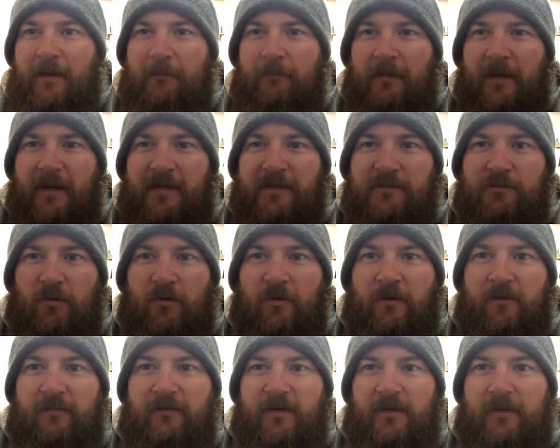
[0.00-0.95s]
Mine's
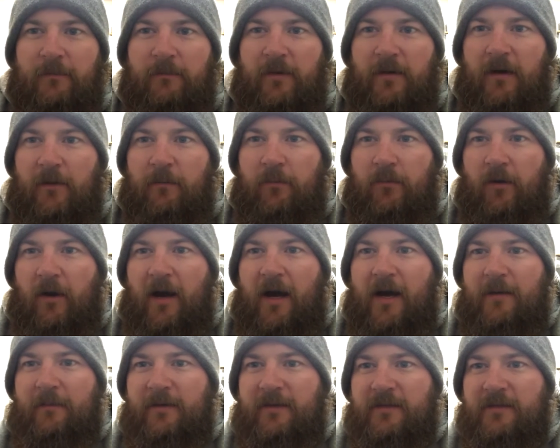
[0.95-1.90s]
more of a
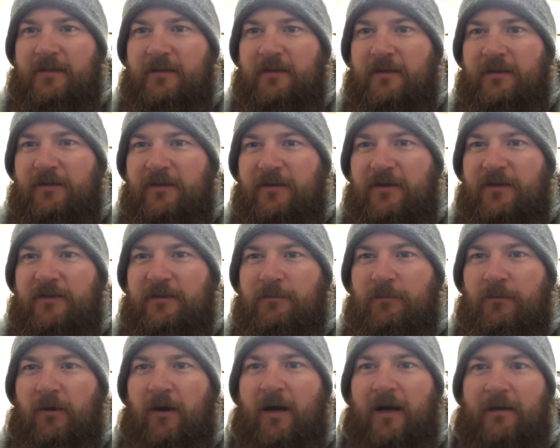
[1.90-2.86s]
promise, a New Year's
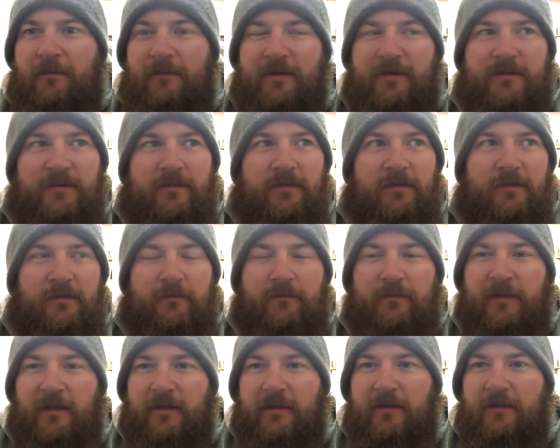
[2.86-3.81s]
promise,
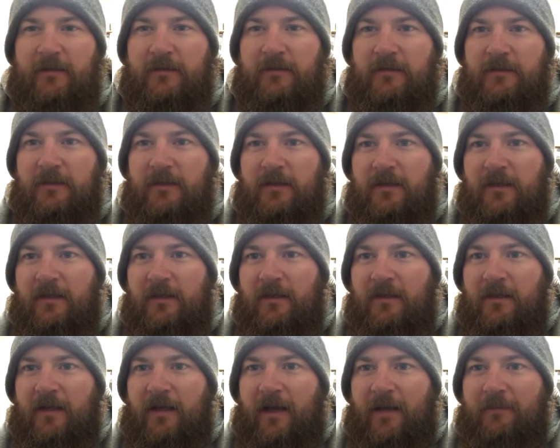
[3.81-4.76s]
because
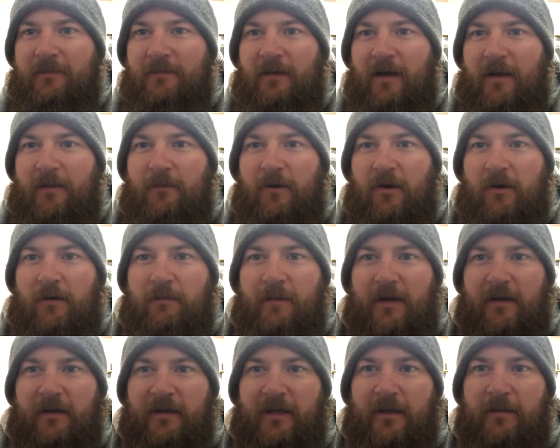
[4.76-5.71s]
I'm all
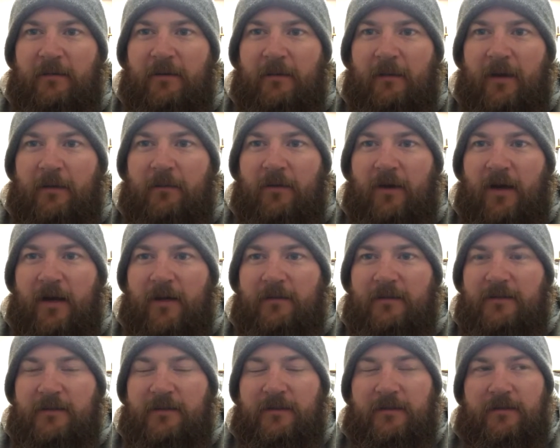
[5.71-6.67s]
about keeping my
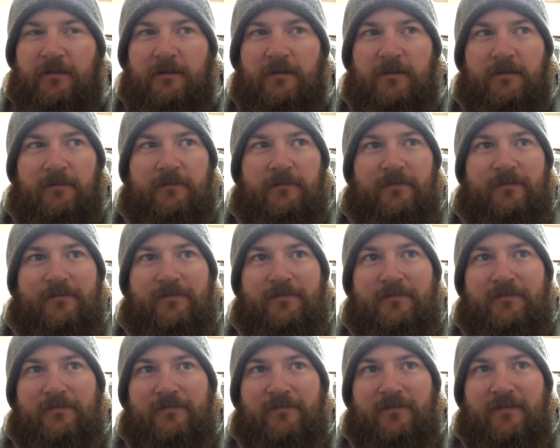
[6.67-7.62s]
promises.
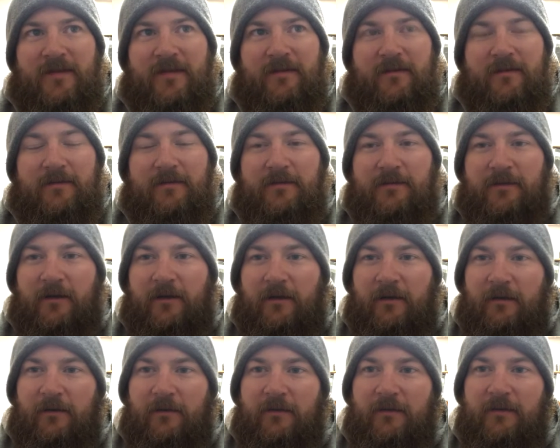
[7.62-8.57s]

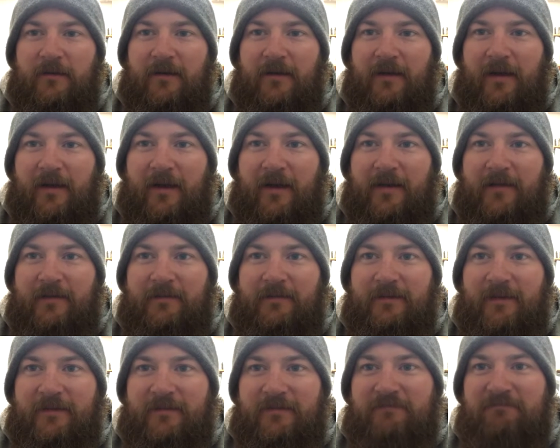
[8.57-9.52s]
So I
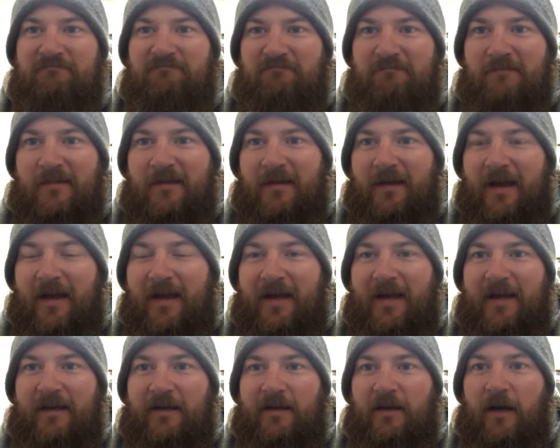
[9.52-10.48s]

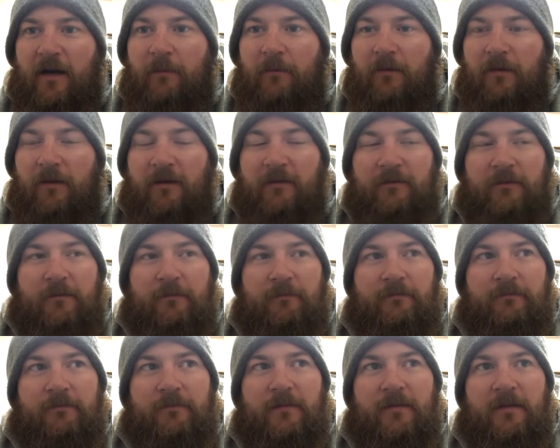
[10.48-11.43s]
got a couple of them.